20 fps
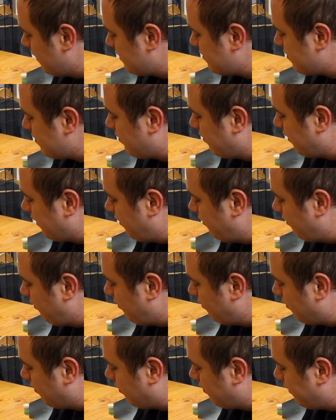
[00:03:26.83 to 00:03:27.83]
these are
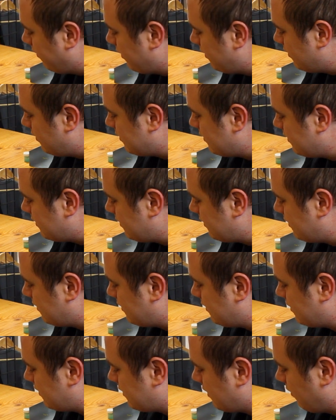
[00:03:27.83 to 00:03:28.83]
32 hole wheels,
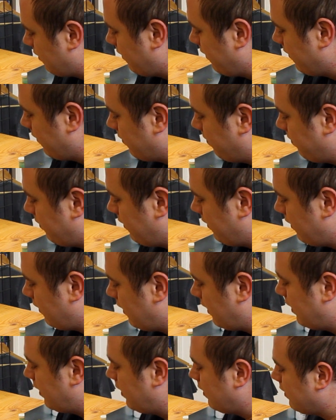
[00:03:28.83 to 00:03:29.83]
so we will
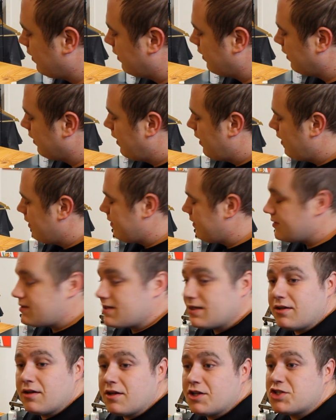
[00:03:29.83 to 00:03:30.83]
plug
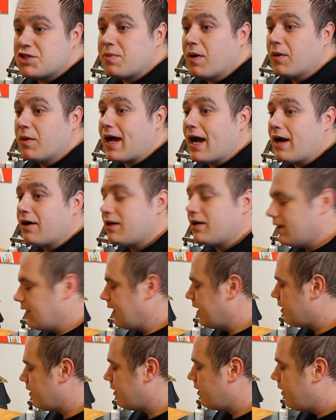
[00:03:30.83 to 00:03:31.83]
this into the spoke
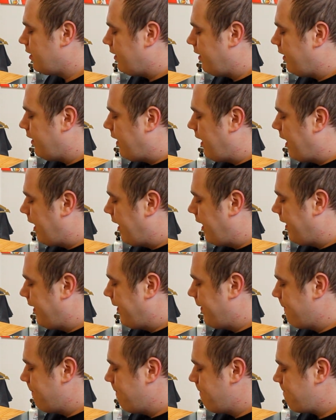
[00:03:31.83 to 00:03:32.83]
calculator.
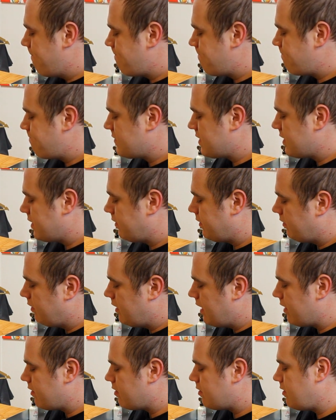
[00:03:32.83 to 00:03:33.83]
Um,
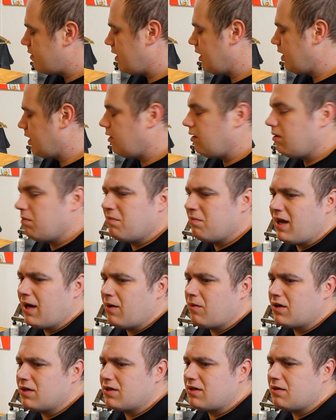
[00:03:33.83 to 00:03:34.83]
another thing you
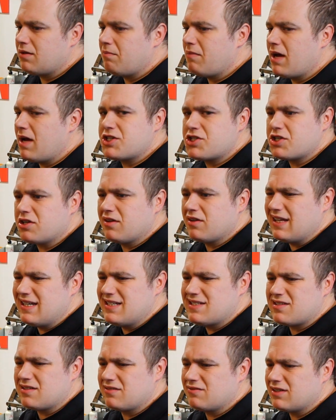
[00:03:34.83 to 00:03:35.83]
may want to measure,
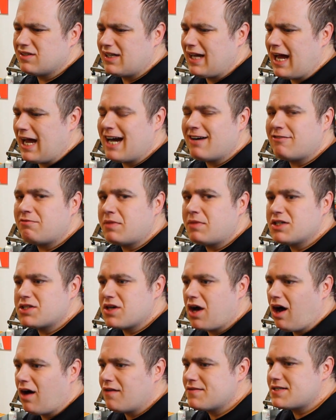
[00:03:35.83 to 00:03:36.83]
these don't really have
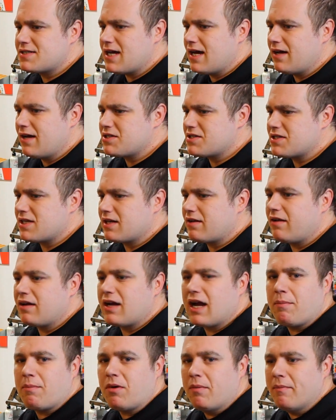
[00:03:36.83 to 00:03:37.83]
much offset, just a
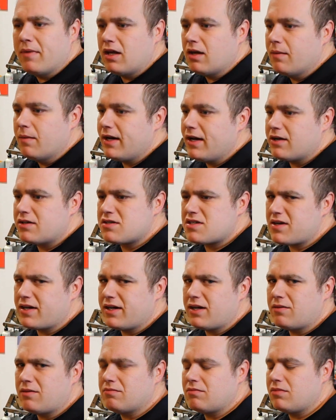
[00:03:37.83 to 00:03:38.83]
couple millimeters, so
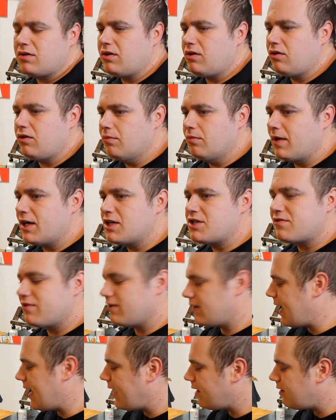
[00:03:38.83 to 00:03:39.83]
I don't do much
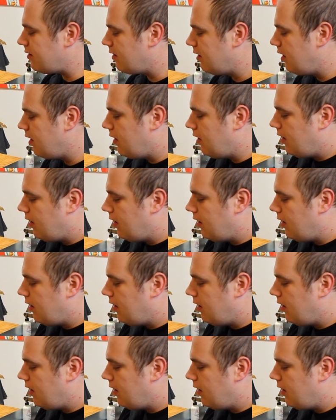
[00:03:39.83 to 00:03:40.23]
for that.